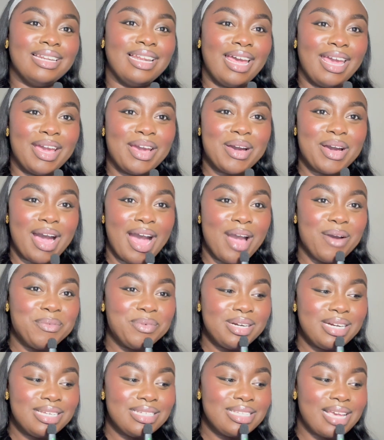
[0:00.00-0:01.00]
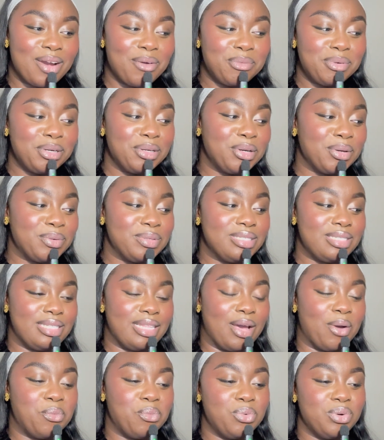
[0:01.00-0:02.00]
Like I want to I want to go into
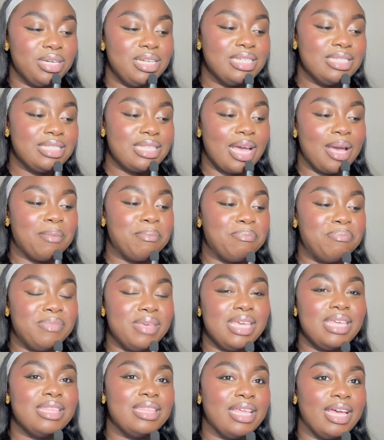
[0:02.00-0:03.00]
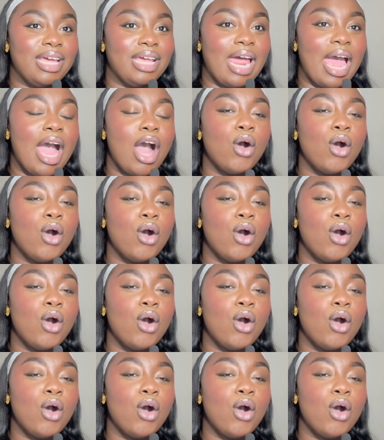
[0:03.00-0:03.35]
that. What does that mean then?